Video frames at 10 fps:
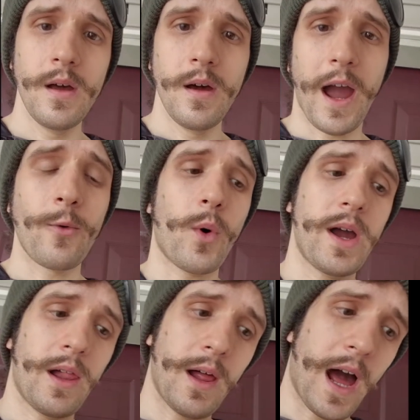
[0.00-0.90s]
And
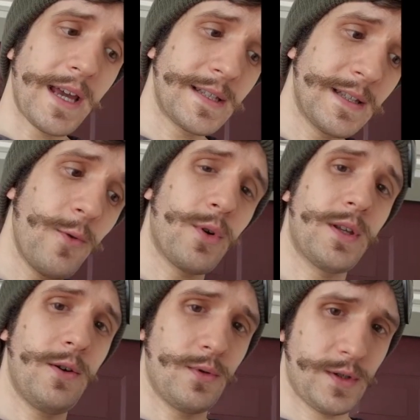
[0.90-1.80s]
while I see what
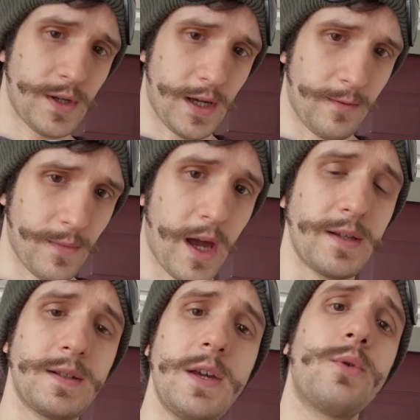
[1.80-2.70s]
he was saying, I
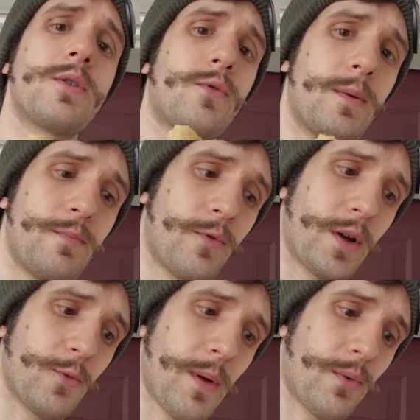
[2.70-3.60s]
see what
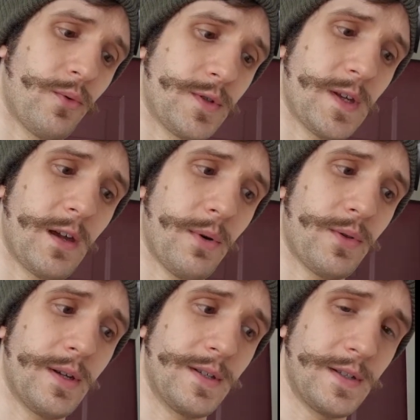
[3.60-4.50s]
Franco Pepe was saying about
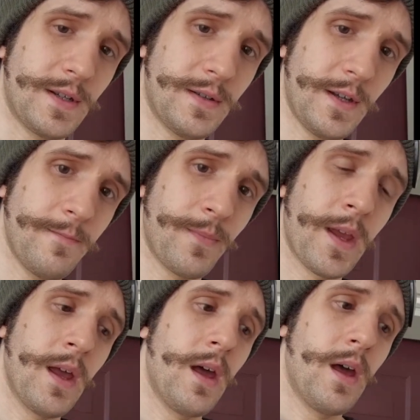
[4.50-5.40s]
the acidity,
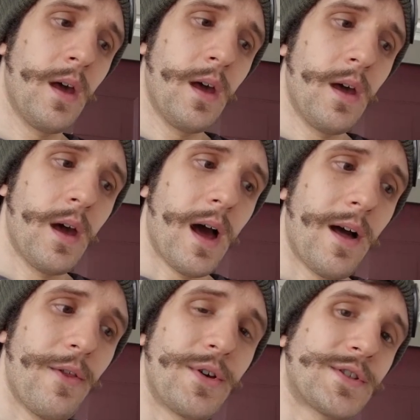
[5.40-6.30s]

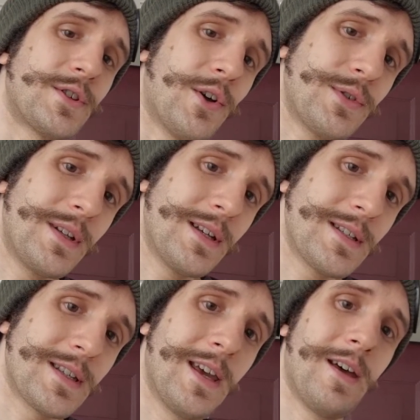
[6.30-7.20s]
the
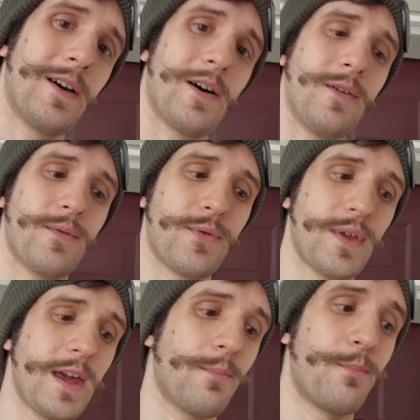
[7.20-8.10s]
saltiness of
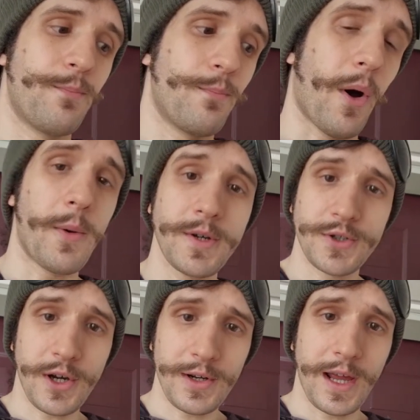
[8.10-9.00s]
the
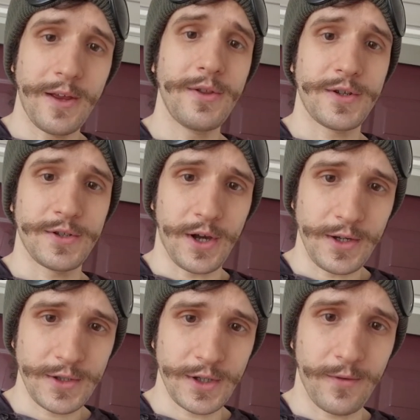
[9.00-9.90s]
Parmesan in the
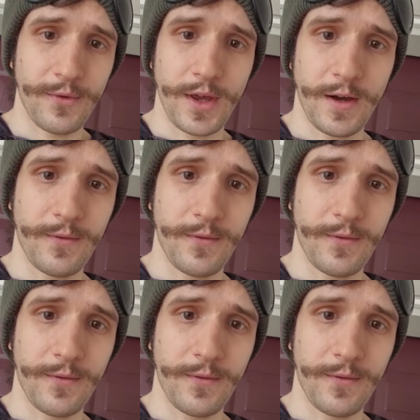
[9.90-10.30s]
sauce of the